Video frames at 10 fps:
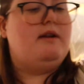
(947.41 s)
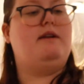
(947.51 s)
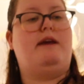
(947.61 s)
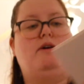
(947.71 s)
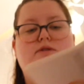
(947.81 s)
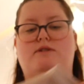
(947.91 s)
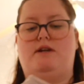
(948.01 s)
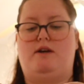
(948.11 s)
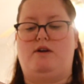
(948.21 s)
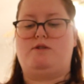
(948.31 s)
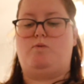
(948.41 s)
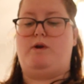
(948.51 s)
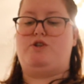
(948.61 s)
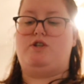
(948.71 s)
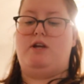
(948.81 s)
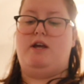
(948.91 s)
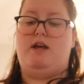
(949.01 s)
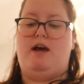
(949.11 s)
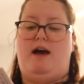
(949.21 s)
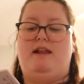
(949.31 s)
nail stickers, which
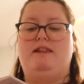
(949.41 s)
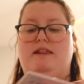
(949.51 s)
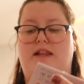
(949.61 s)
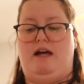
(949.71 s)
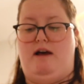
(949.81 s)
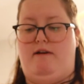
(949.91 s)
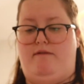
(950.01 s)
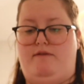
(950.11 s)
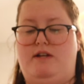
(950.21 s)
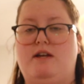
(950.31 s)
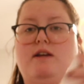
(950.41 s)
I loved